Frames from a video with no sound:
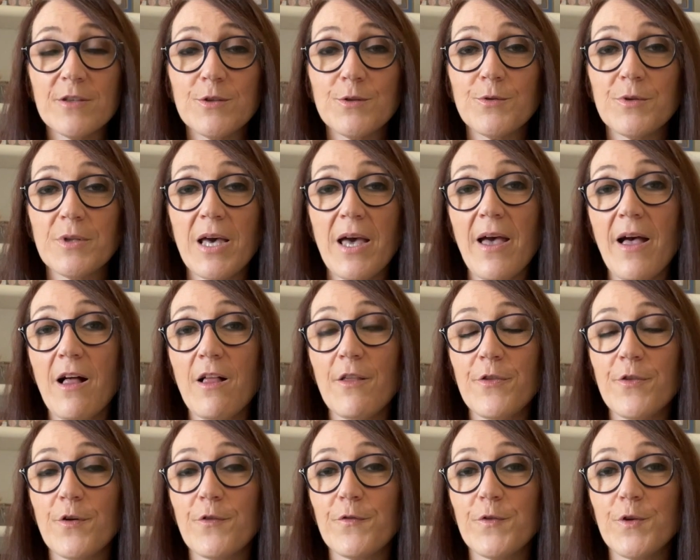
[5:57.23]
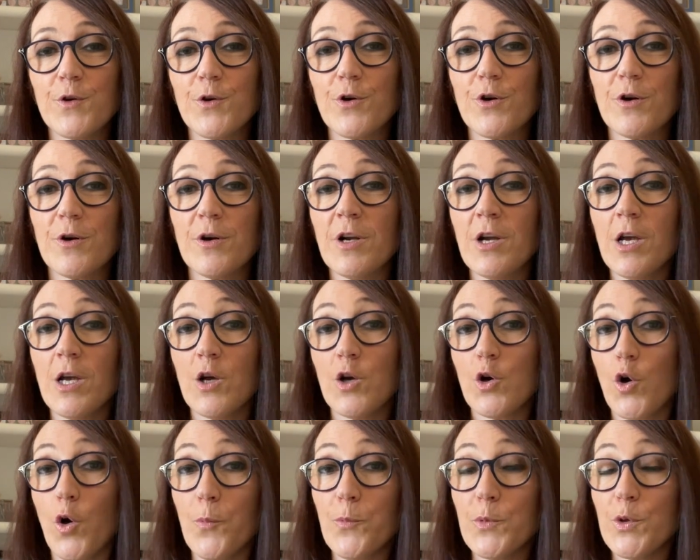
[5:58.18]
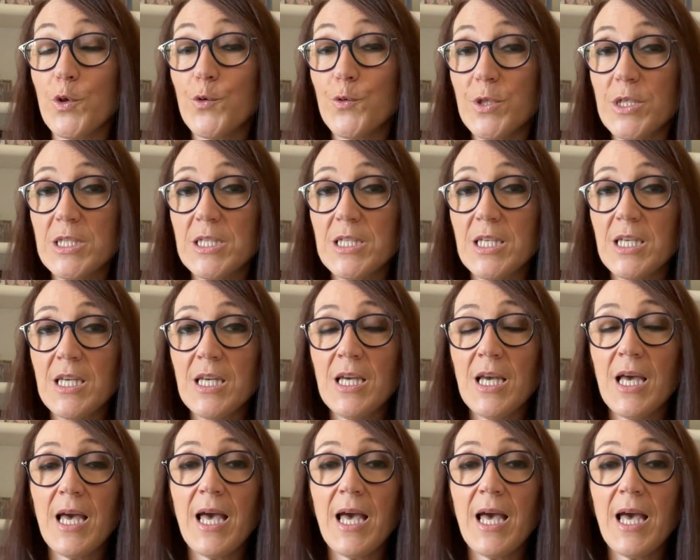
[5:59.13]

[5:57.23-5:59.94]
to the health of your community,